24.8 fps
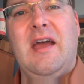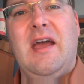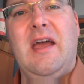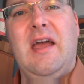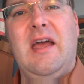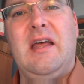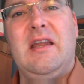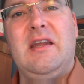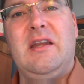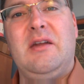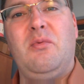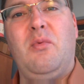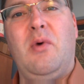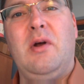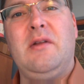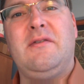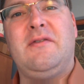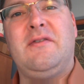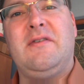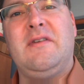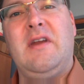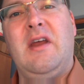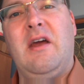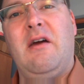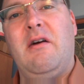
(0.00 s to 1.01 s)
And in one
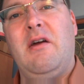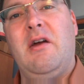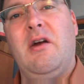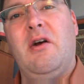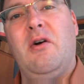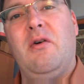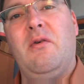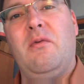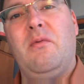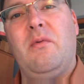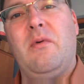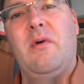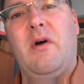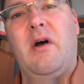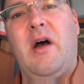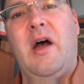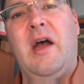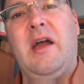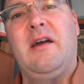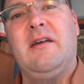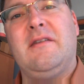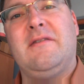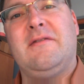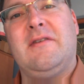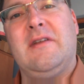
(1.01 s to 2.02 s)
scenario,
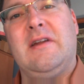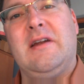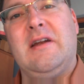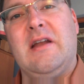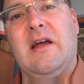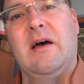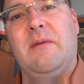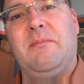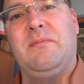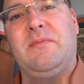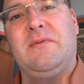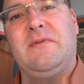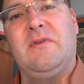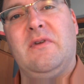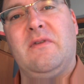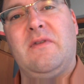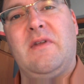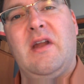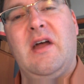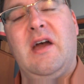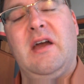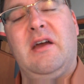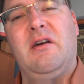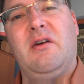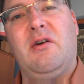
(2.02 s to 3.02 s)
I could set it up so
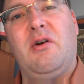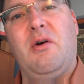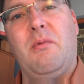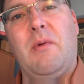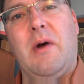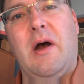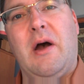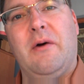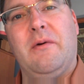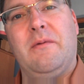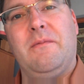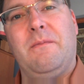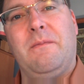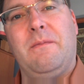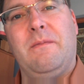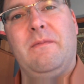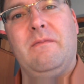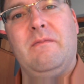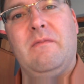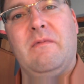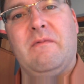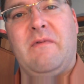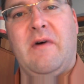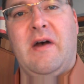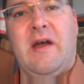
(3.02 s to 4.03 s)
that I could go out,
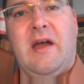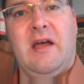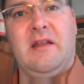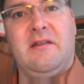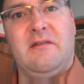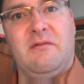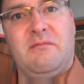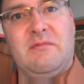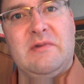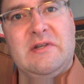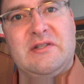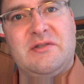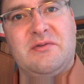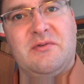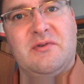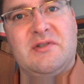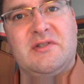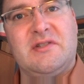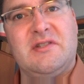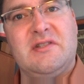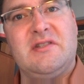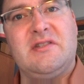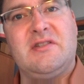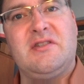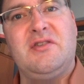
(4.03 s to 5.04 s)
if I had the
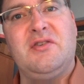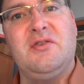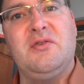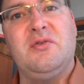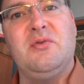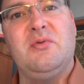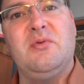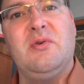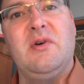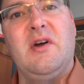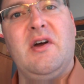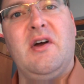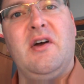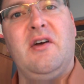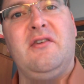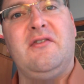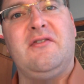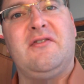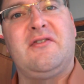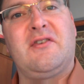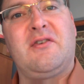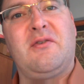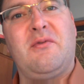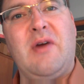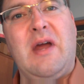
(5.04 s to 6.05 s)
resources, to
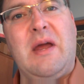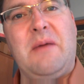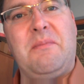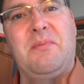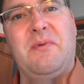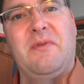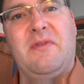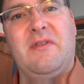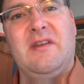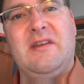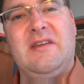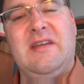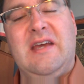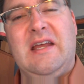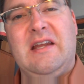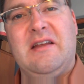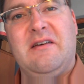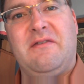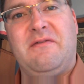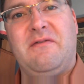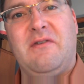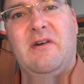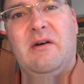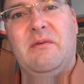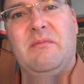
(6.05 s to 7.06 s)
scrape the
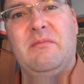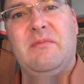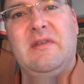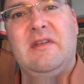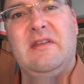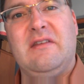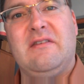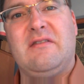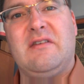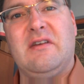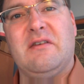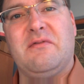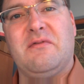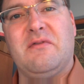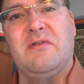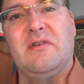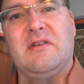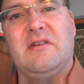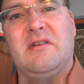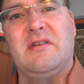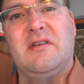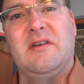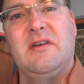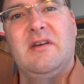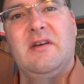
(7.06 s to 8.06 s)
data from these
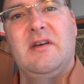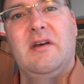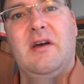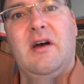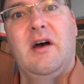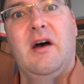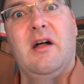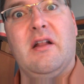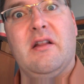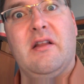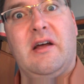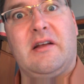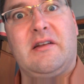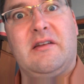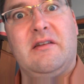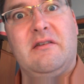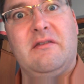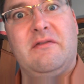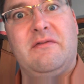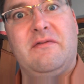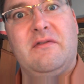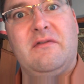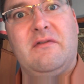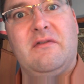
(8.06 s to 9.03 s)
different elected